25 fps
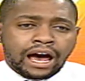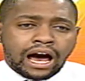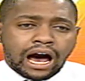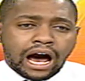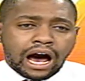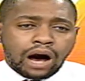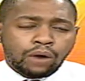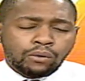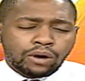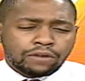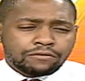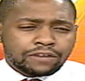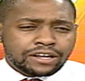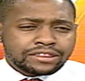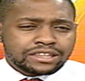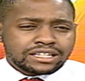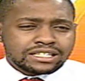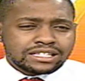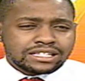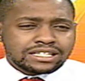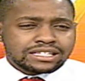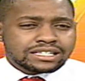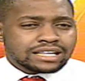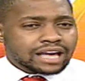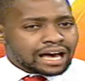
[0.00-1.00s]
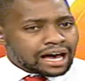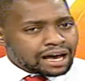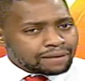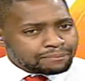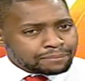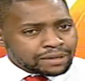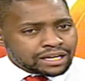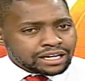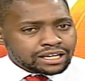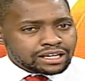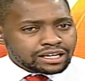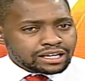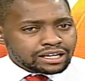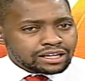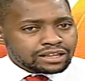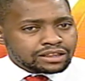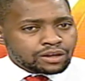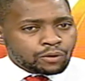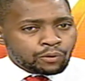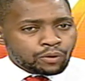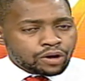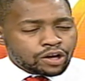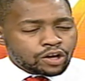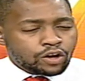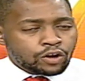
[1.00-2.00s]
However, this is happening in
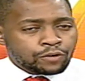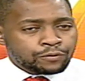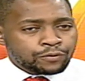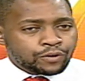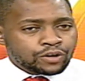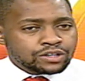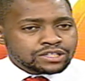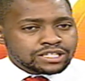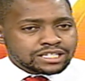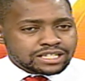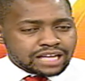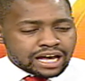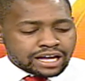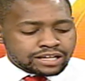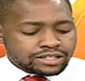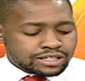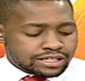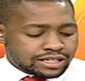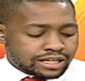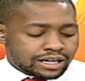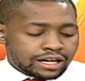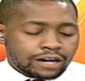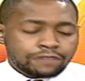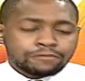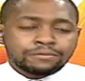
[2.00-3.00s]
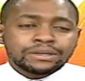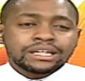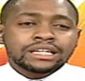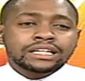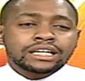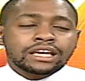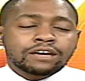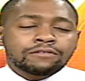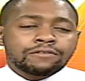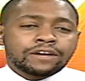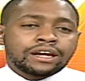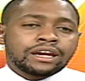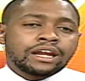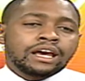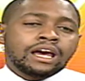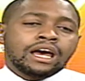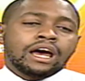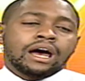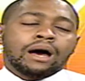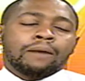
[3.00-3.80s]
the wake of concerns that have been given